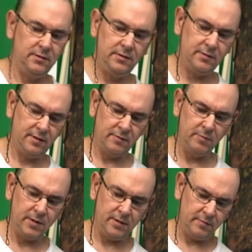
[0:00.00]
You don't have to
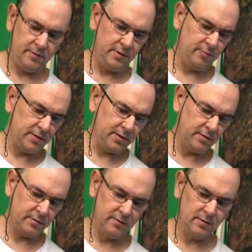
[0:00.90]
buy them all in one
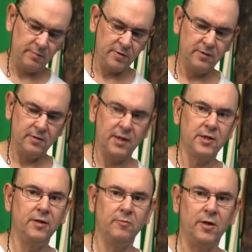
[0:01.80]
go. I'm going to
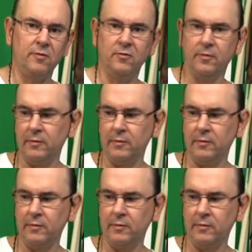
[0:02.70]
actually in one room.